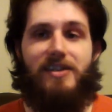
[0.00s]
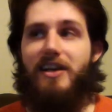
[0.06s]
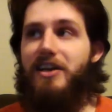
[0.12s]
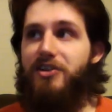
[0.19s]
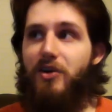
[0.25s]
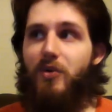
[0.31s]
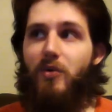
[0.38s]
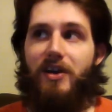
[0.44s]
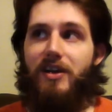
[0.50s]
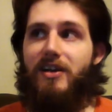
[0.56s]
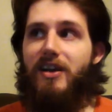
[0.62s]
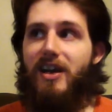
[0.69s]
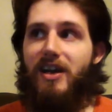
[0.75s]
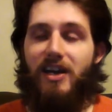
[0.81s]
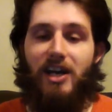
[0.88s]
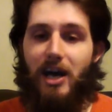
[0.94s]
and I don't want to
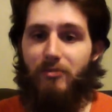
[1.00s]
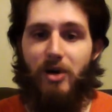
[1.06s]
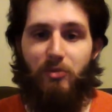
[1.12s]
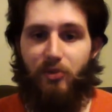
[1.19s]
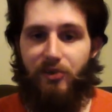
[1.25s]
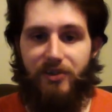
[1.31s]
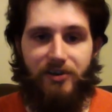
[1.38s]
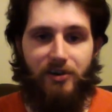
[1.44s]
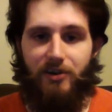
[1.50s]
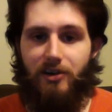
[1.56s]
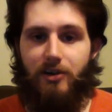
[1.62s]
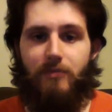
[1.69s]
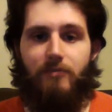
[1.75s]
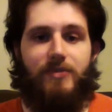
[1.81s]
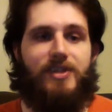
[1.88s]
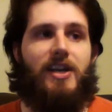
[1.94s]
come up with
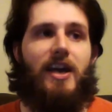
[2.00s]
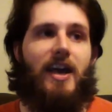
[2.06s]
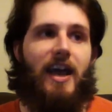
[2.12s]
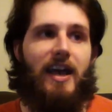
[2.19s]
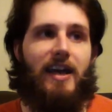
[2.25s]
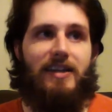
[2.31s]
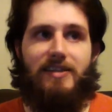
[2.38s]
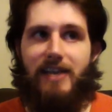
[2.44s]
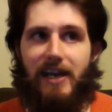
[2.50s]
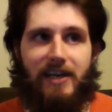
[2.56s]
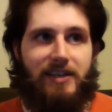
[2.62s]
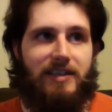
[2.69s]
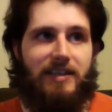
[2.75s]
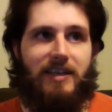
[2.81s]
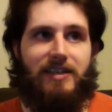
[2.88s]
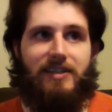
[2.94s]
terms and
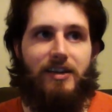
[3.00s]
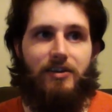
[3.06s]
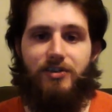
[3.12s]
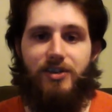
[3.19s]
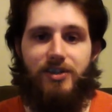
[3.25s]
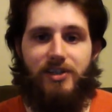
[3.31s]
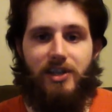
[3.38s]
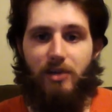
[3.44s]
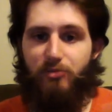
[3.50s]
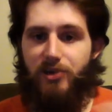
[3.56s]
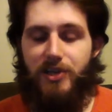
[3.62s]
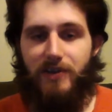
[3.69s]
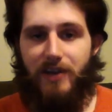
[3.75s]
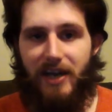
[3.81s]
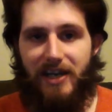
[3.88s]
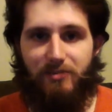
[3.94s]
techniques that are just going to put
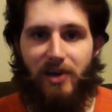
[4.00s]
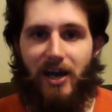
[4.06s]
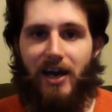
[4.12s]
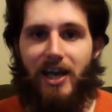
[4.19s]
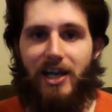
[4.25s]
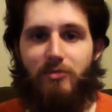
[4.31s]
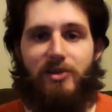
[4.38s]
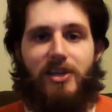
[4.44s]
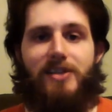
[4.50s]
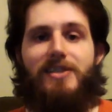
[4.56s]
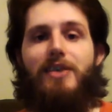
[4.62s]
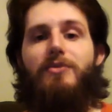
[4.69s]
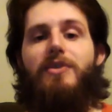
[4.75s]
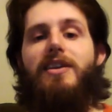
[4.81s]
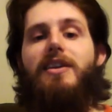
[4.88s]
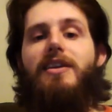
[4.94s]
you guys behind, because I
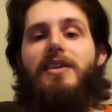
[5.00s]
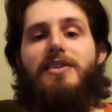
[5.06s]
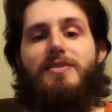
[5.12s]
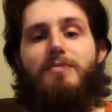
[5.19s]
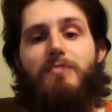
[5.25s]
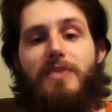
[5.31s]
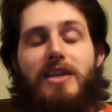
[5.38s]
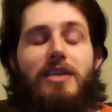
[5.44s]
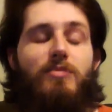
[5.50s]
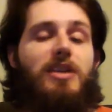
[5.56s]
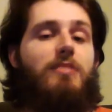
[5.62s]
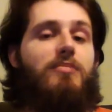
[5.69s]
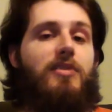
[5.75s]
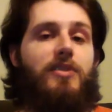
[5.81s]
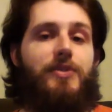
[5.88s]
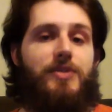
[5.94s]
want to get as many
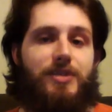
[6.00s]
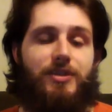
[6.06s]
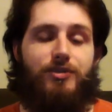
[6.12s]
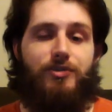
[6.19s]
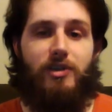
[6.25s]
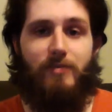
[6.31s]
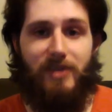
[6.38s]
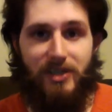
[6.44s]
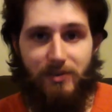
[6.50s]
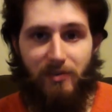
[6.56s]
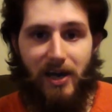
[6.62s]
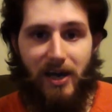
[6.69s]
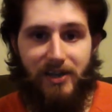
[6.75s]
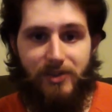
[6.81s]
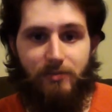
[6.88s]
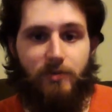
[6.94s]
people lucid dreaming as
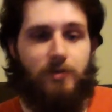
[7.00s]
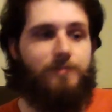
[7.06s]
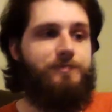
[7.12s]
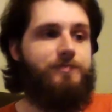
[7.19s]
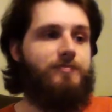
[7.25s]
possible.